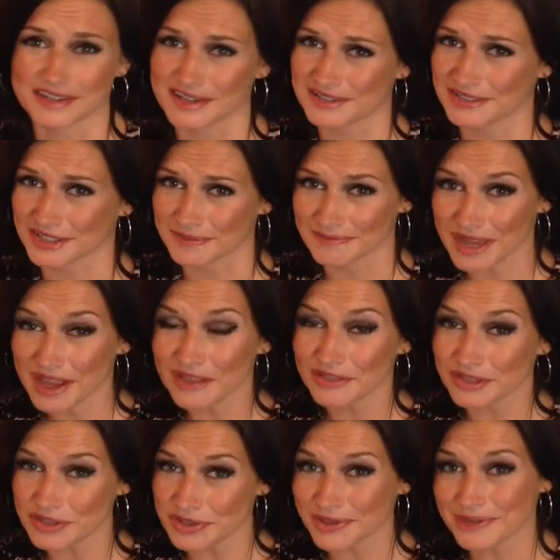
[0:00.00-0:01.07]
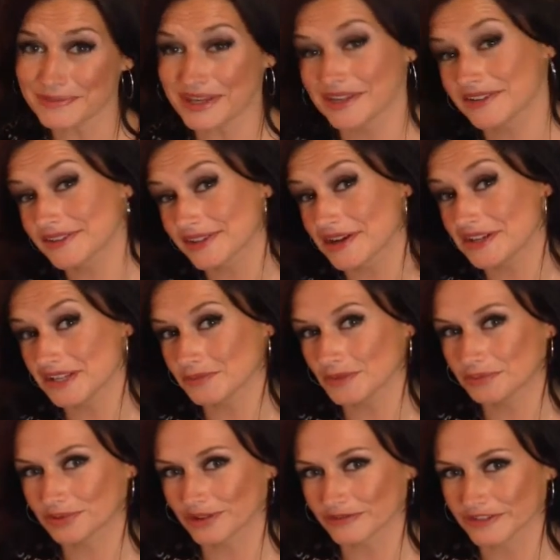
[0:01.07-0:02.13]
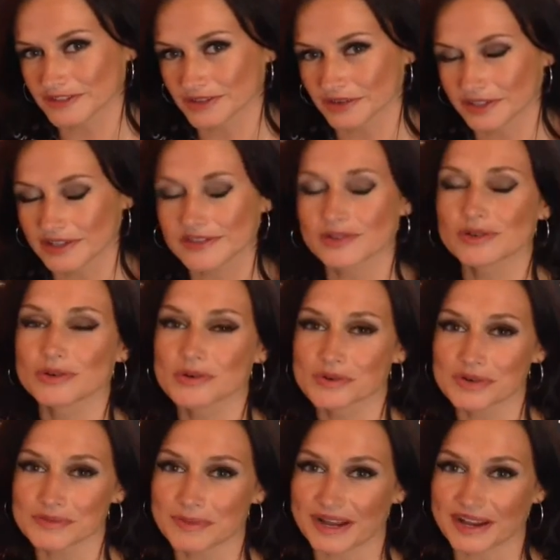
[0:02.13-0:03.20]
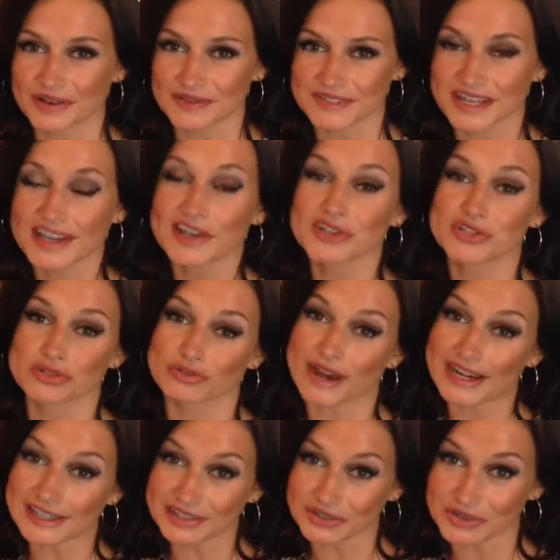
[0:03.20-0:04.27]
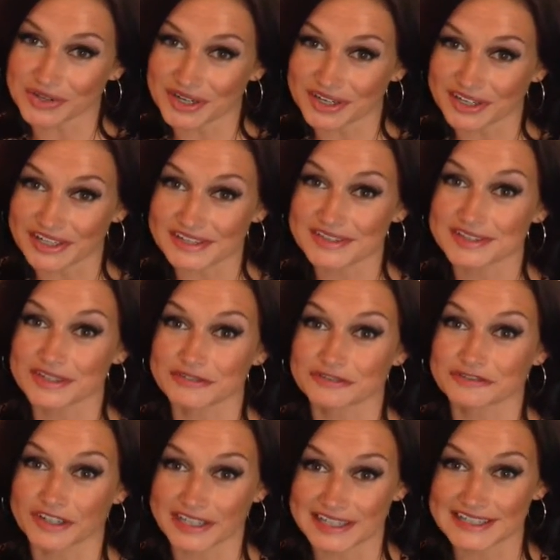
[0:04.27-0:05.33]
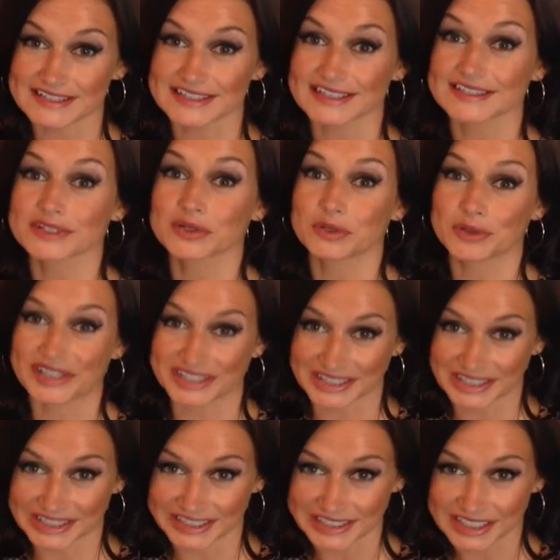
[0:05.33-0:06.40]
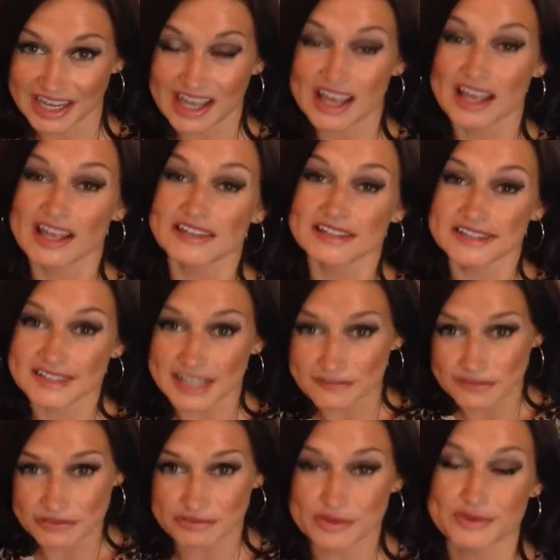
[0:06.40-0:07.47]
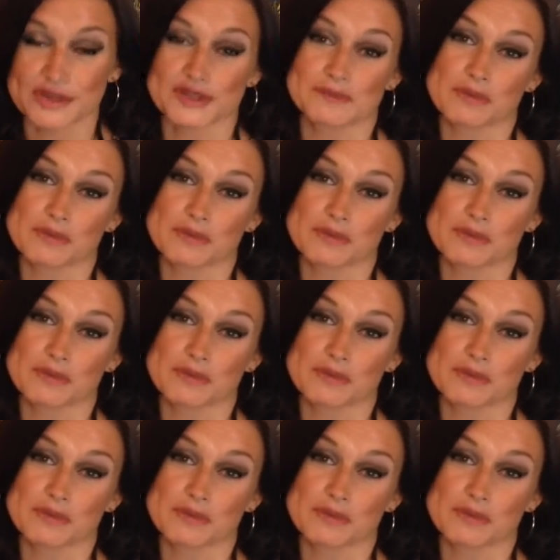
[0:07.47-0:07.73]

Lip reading: item that you can make a sizable profit on. It's all about training your eyes to find it quickly. Sift through those